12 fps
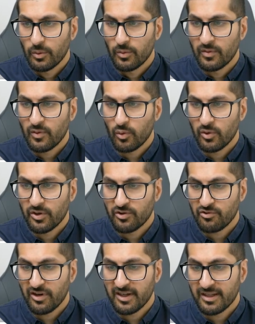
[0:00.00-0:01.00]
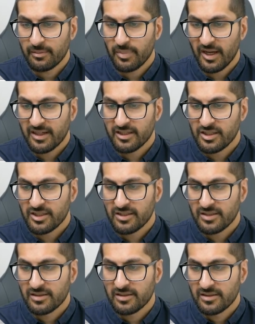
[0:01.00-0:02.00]
We've called it trading
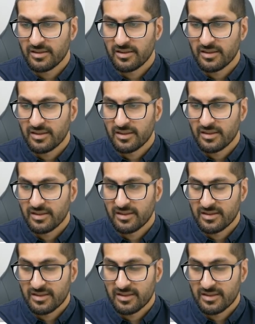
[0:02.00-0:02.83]
packages. The